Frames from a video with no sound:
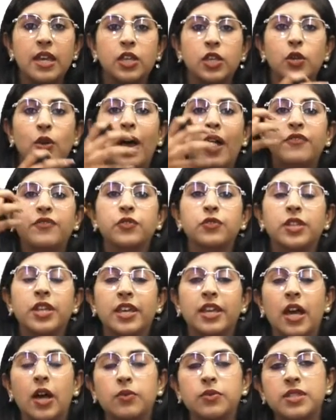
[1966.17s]
You have to
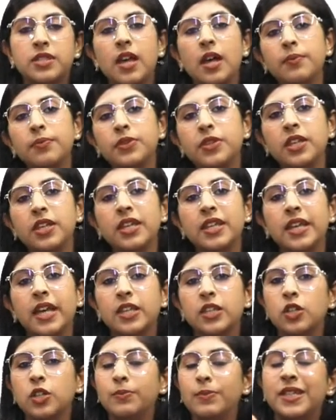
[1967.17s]
take out something
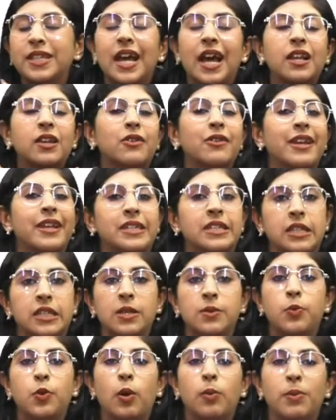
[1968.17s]
and you'll be calculating
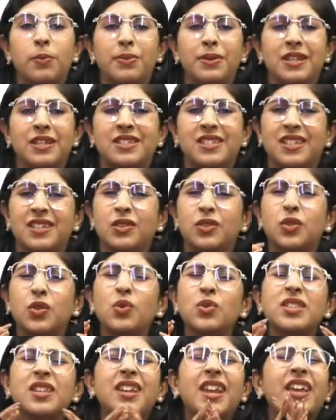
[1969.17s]
the probability.
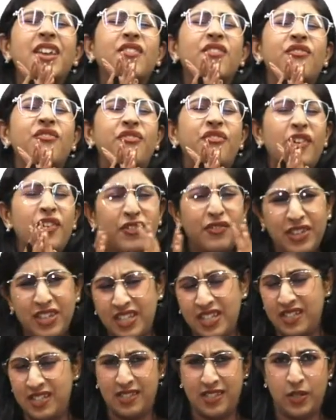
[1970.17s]
Those are like very
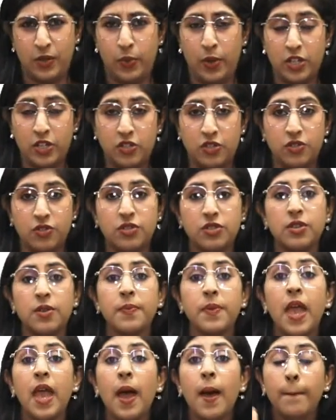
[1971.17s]
easy questions.
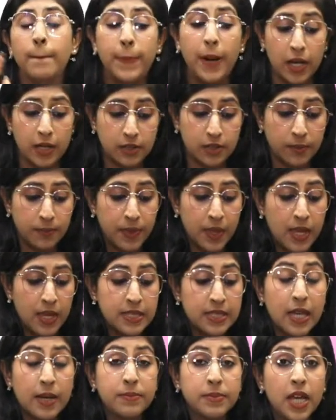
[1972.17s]
But
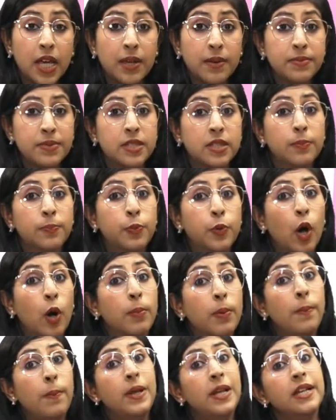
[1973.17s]
sometimes the
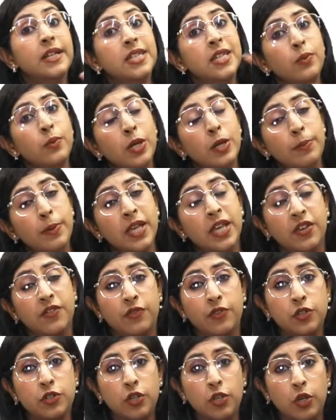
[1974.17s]
probability will be
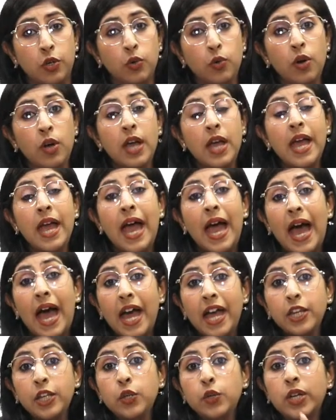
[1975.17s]
given to you
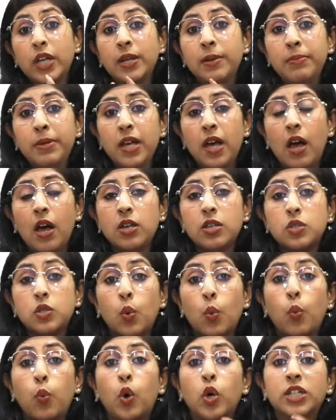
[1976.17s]
and you can be asked
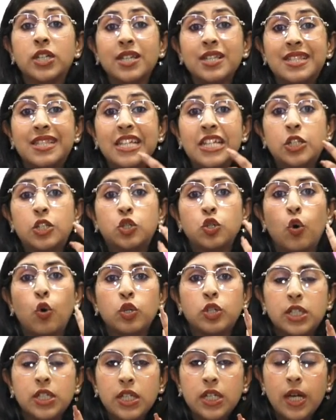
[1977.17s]
what is the
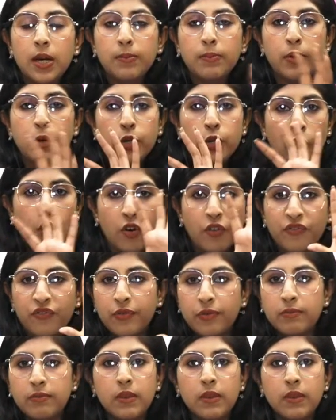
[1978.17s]
total number of